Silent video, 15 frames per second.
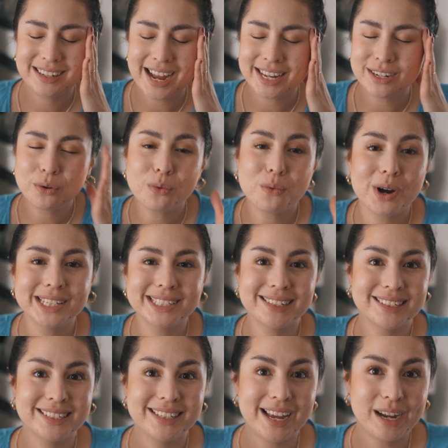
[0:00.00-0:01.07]
I don't want to
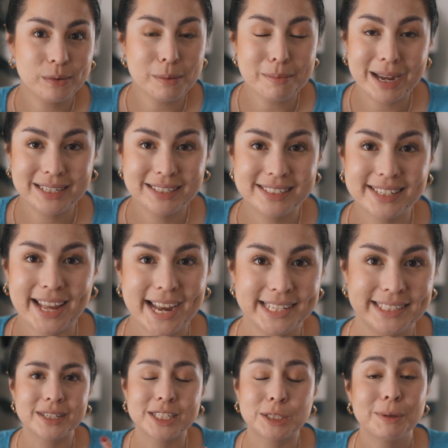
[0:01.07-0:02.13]
see that
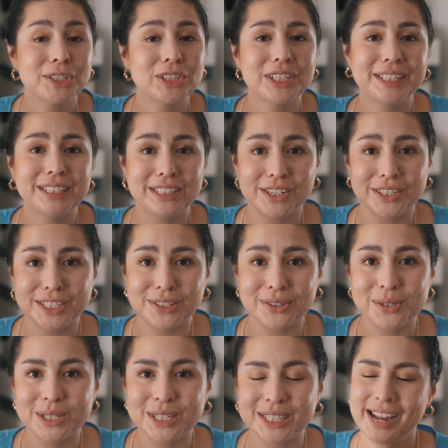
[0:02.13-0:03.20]
romanticized, especially in young
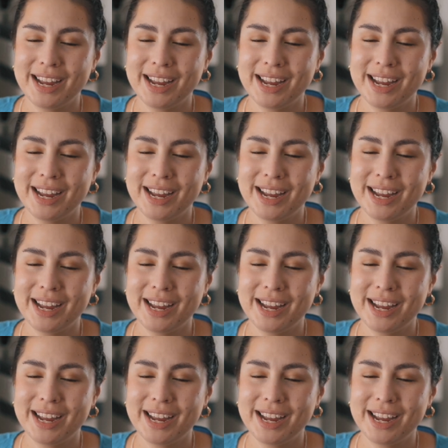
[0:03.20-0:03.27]
adult.